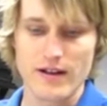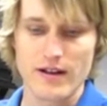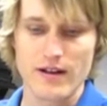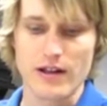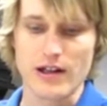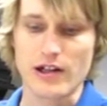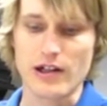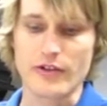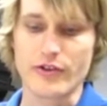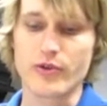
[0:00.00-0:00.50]

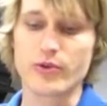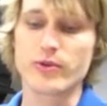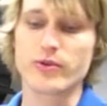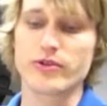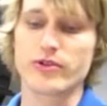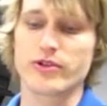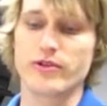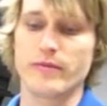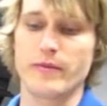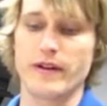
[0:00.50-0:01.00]
call
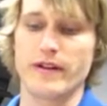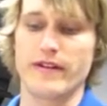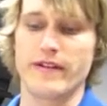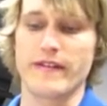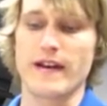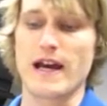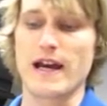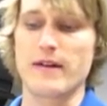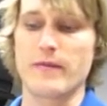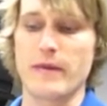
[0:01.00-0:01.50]
tools should be
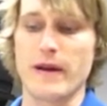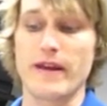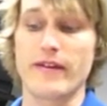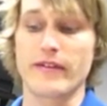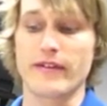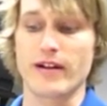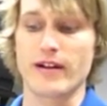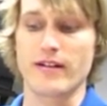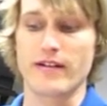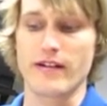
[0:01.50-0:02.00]
designed
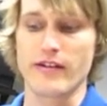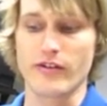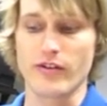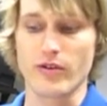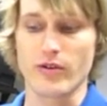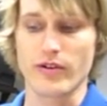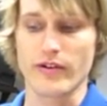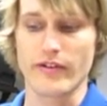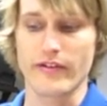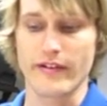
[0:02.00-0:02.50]
based on
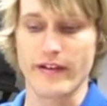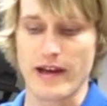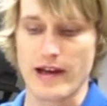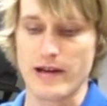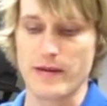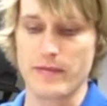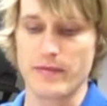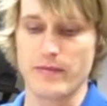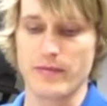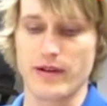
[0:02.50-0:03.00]
discourse
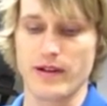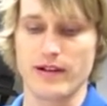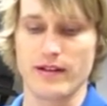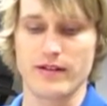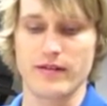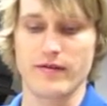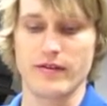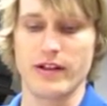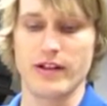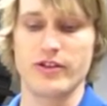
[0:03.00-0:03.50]
type
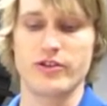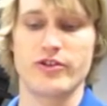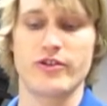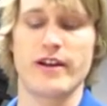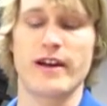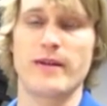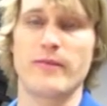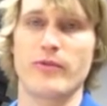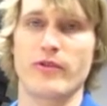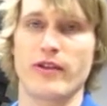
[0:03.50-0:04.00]
because of each
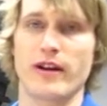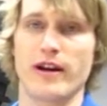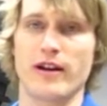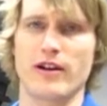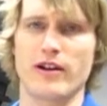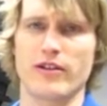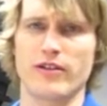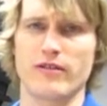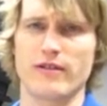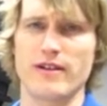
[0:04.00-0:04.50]
type's
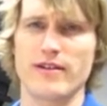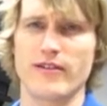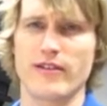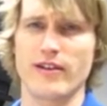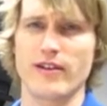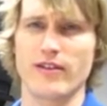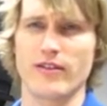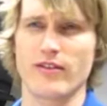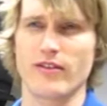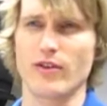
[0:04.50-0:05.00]

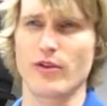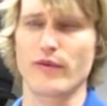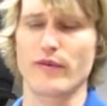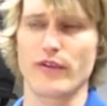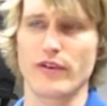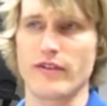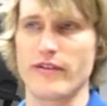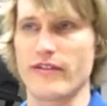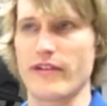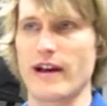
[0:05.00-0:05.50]
characteristics. So if
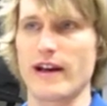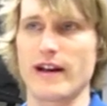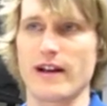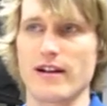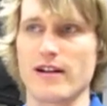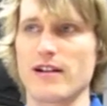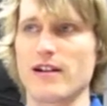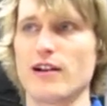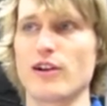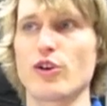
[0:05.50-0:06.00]
you're designing
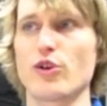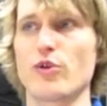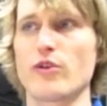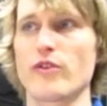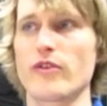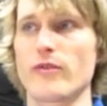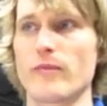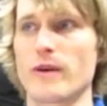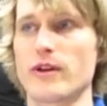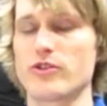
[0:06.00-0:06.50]
a call
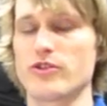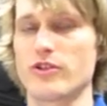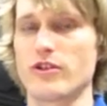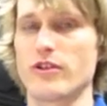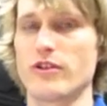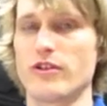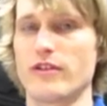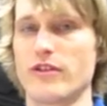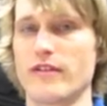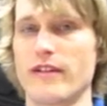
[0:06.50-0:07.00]
course, make
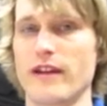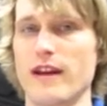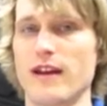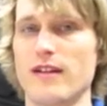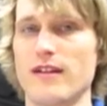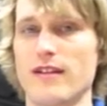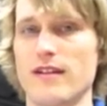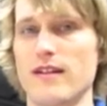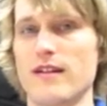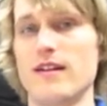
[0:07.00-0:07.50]
sure you're
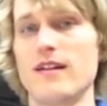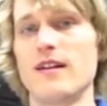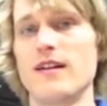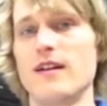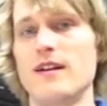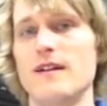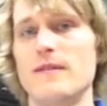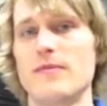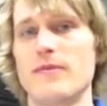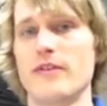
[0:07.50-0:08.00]
taking the
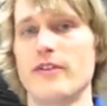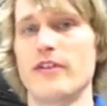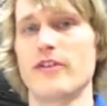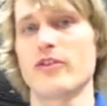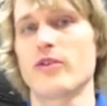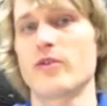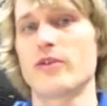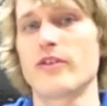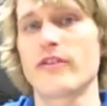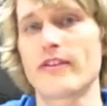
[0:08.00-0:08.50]

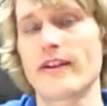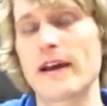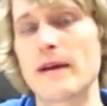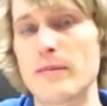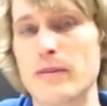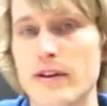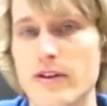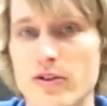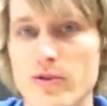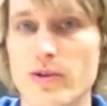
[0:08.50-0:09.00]
discourse
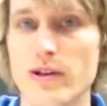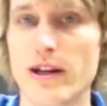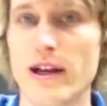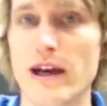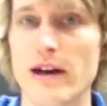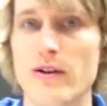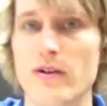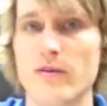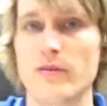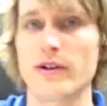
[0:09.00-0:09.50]
type into
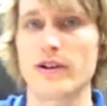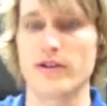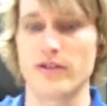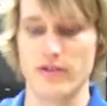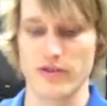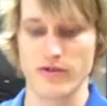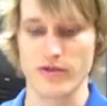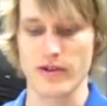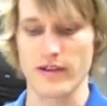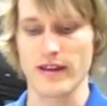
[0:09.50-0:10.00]
account when you're
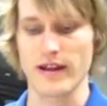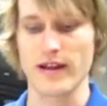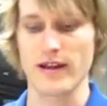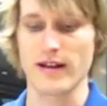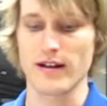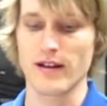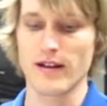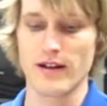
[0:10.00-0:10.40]
doing that.